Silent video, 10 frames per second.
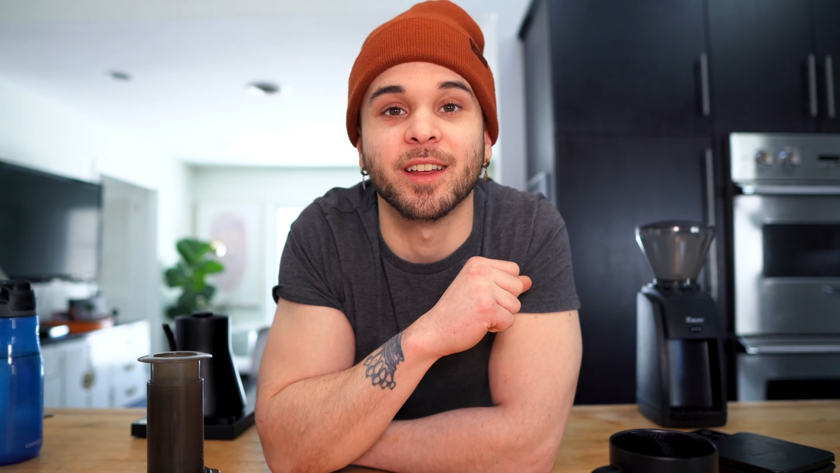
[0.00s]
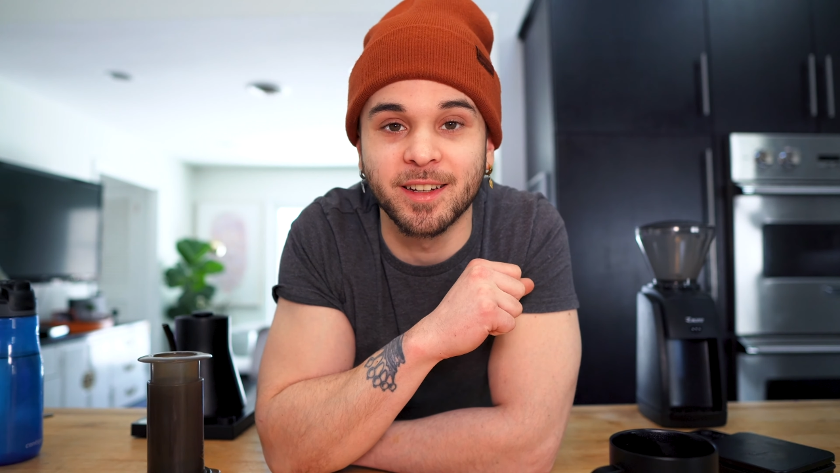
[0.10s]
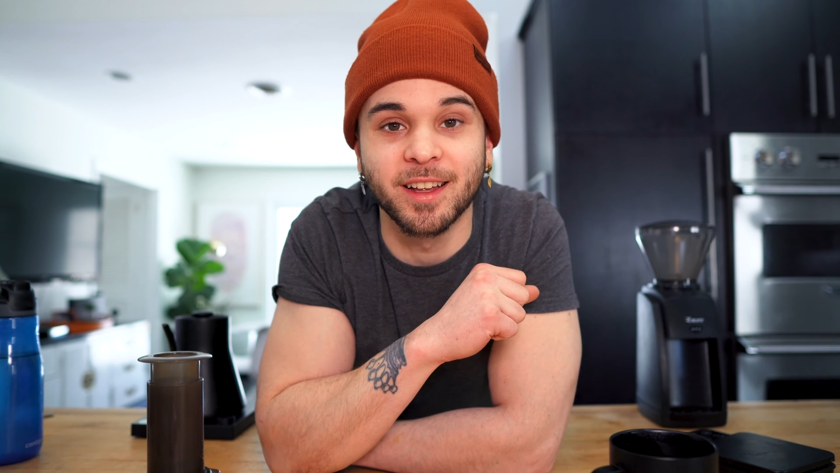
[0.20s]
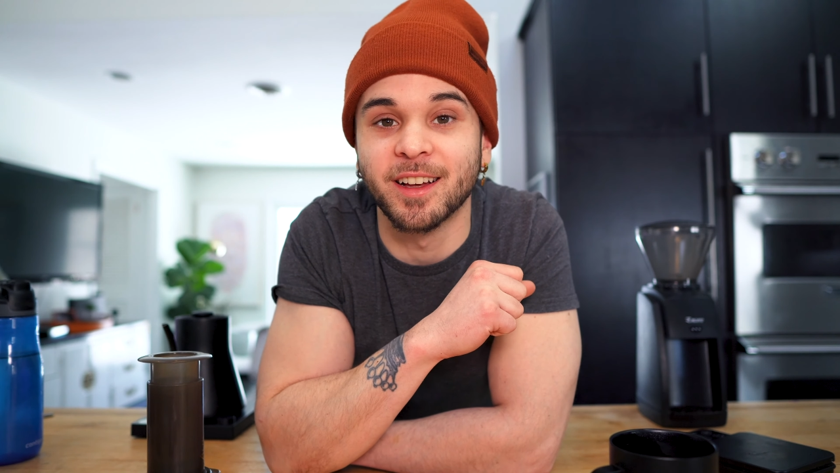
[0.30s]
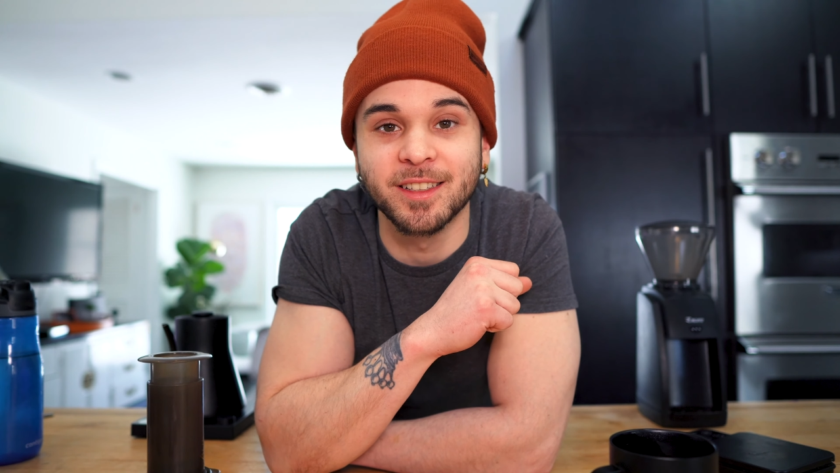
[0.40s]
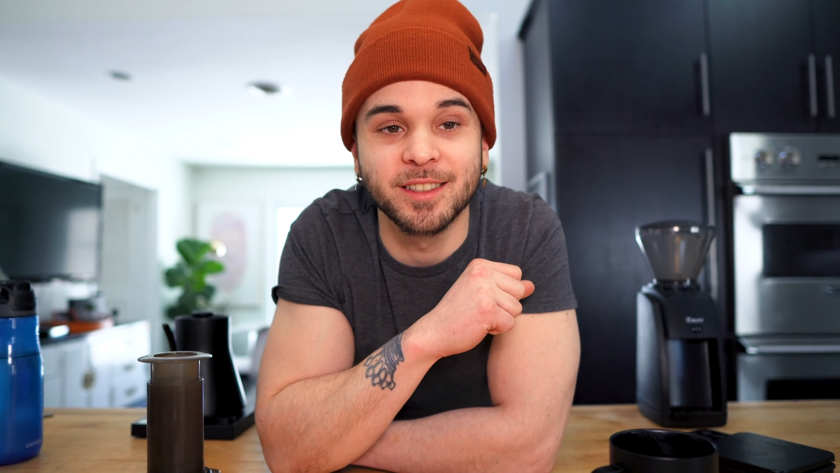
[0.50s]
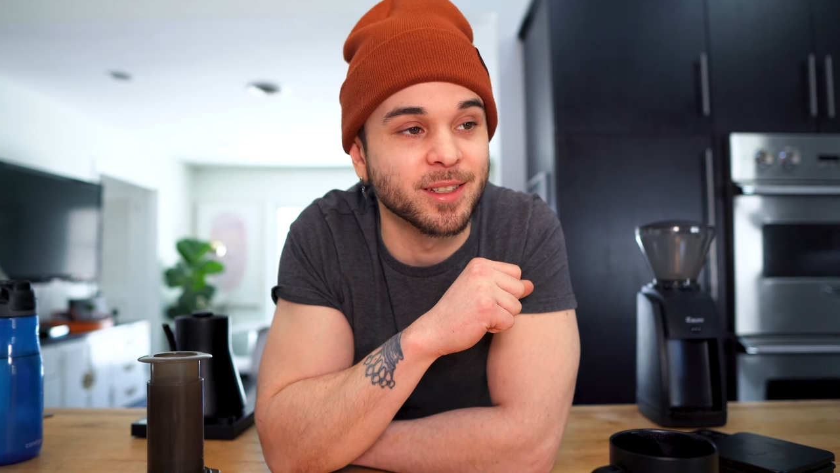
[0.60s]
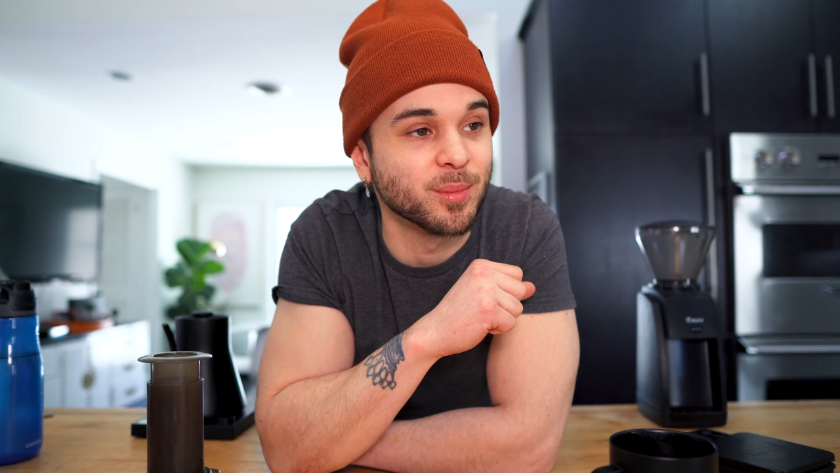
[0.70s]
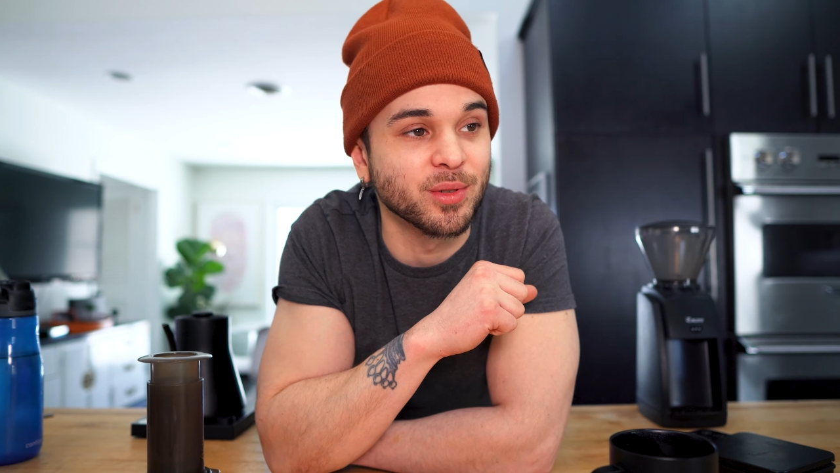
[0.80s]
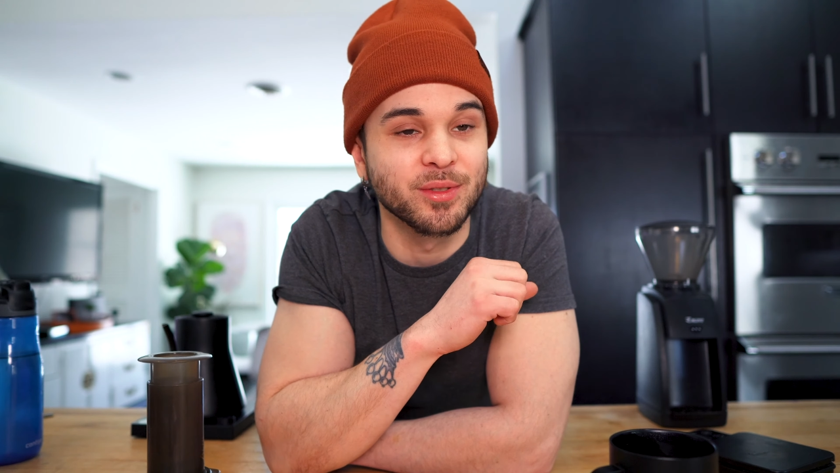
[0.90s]
does.
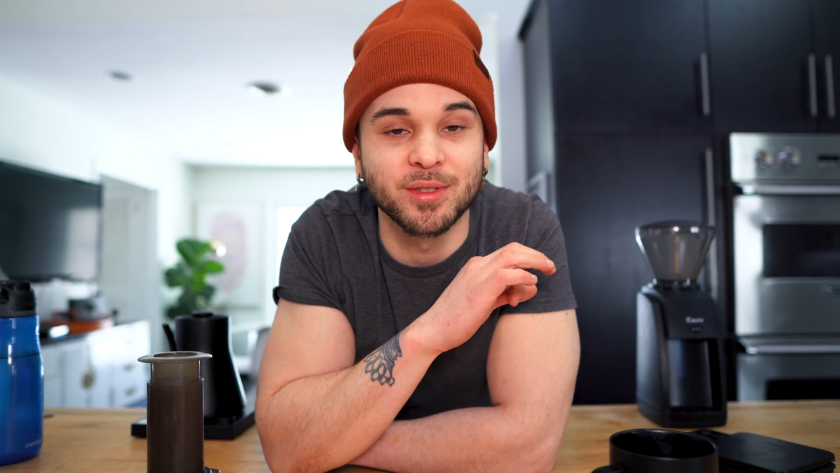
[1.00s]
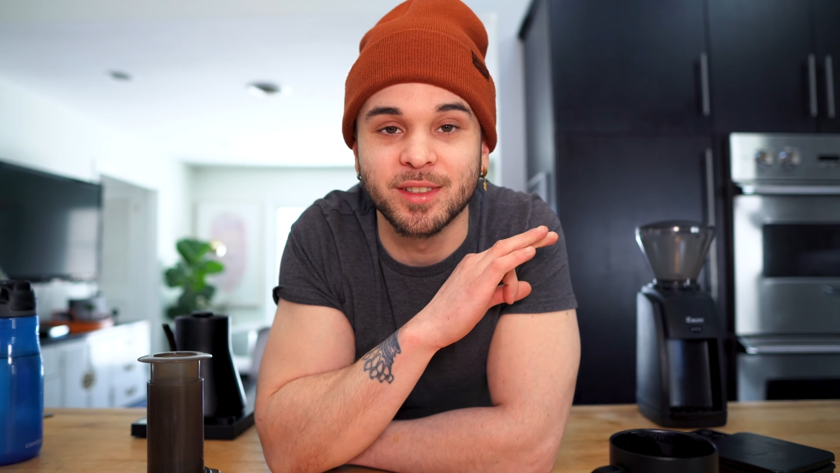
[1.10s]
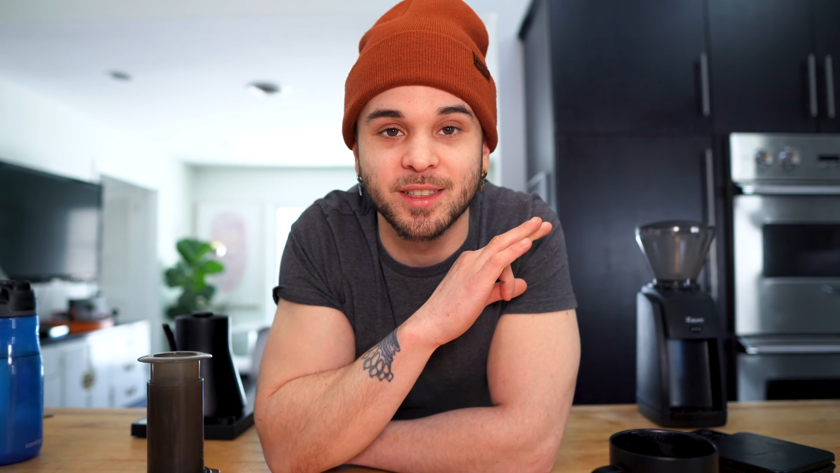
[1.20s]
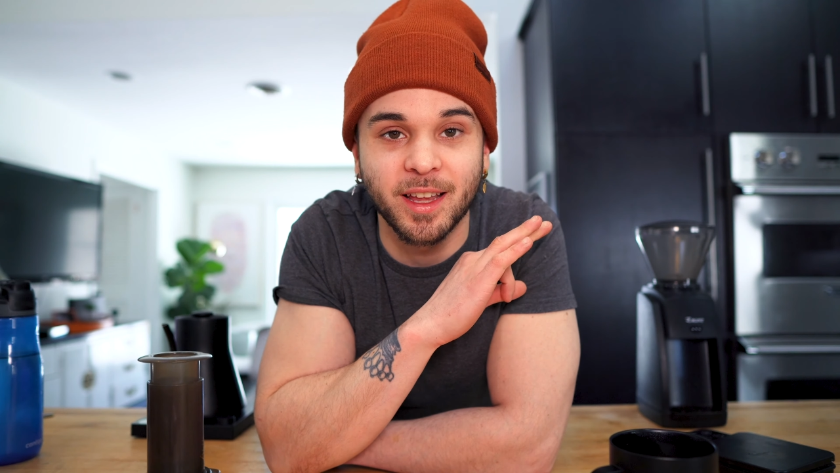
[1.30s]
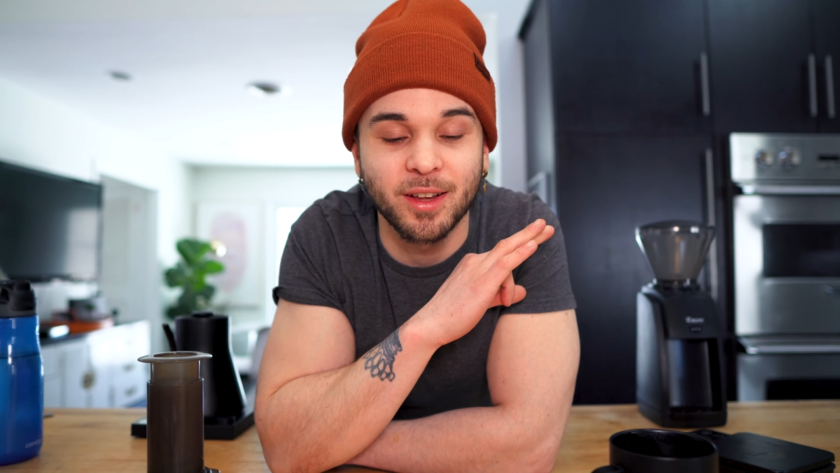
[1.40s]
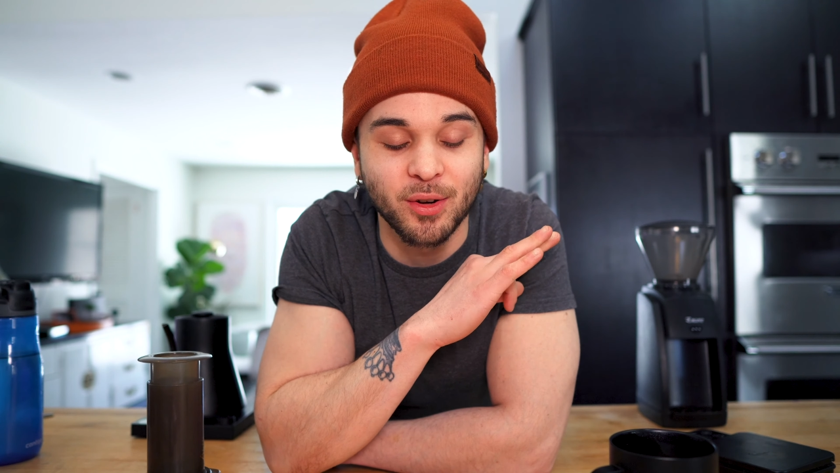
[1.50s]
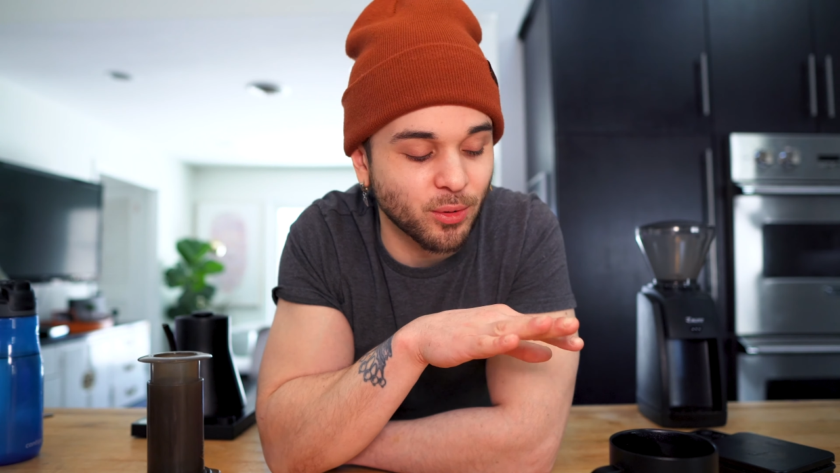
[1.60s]
It produces a